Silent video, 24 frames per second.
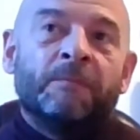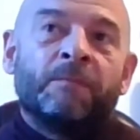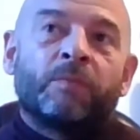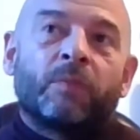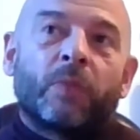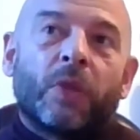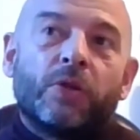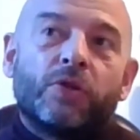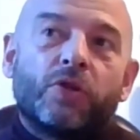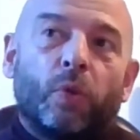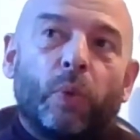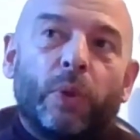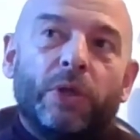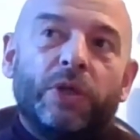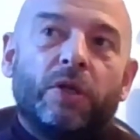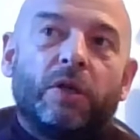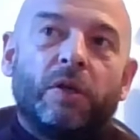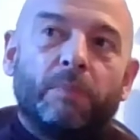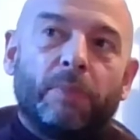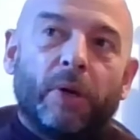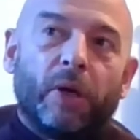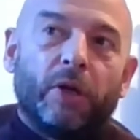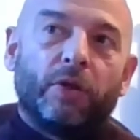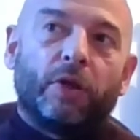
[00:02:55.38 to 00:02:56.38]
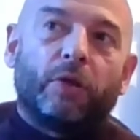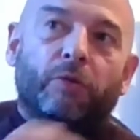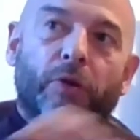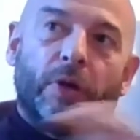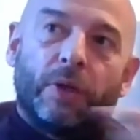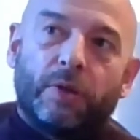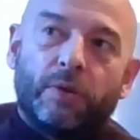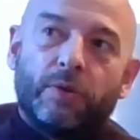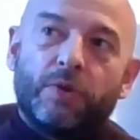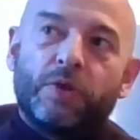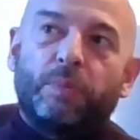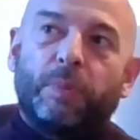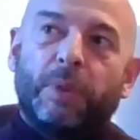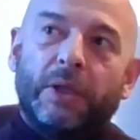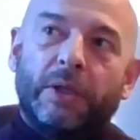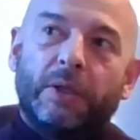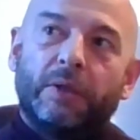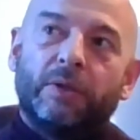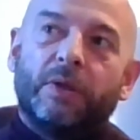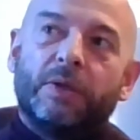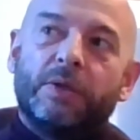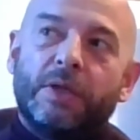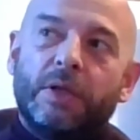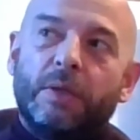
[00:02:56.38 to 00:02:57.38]
So when you combine the critical speed
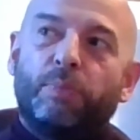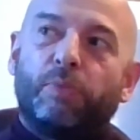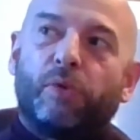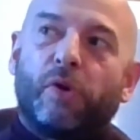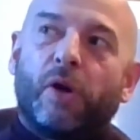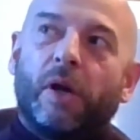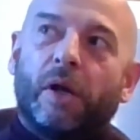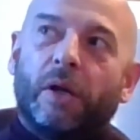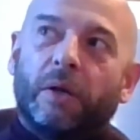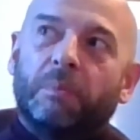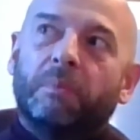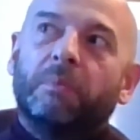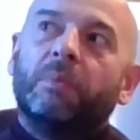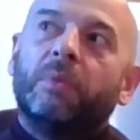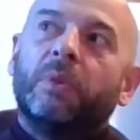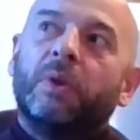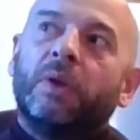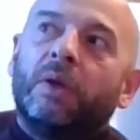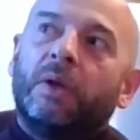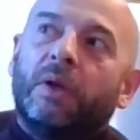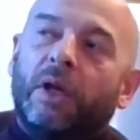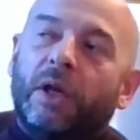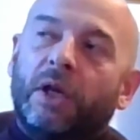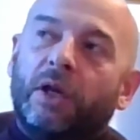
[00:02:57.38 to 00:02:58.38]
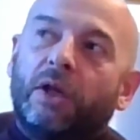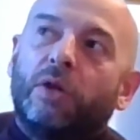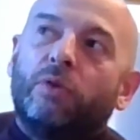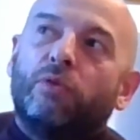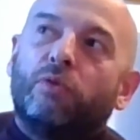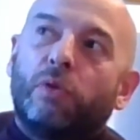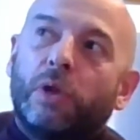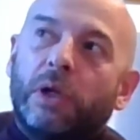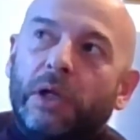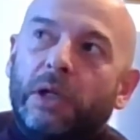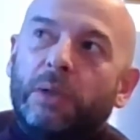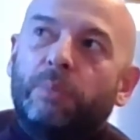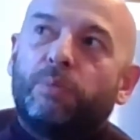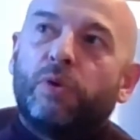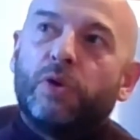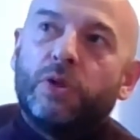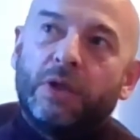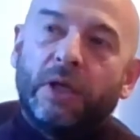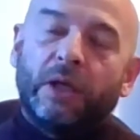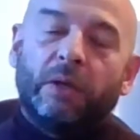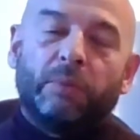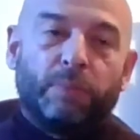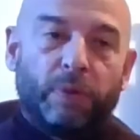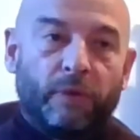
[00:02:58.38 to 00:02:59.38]
and the D prime, it can really
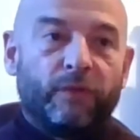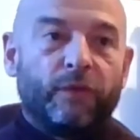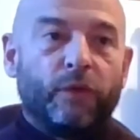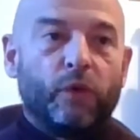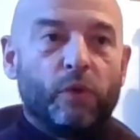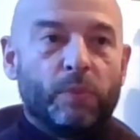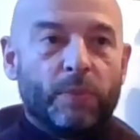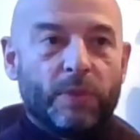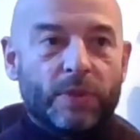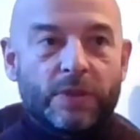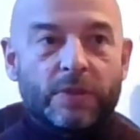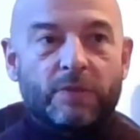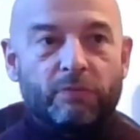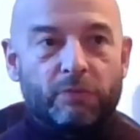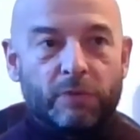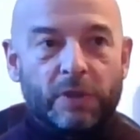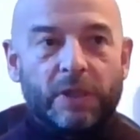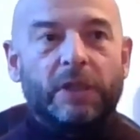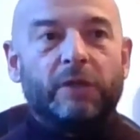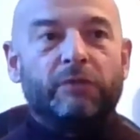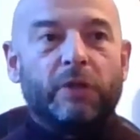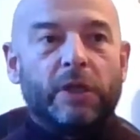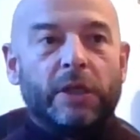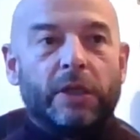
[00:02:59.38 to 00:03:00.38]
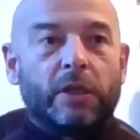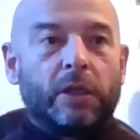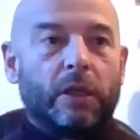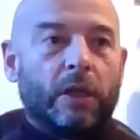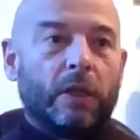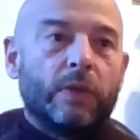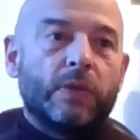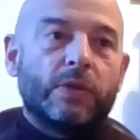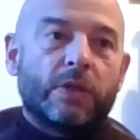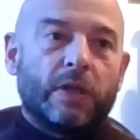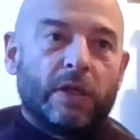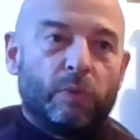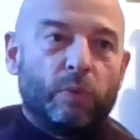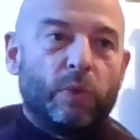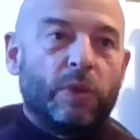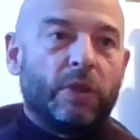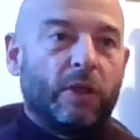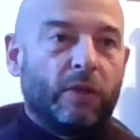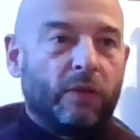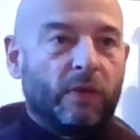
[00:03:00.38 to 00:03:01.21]
predict performance really, really closely within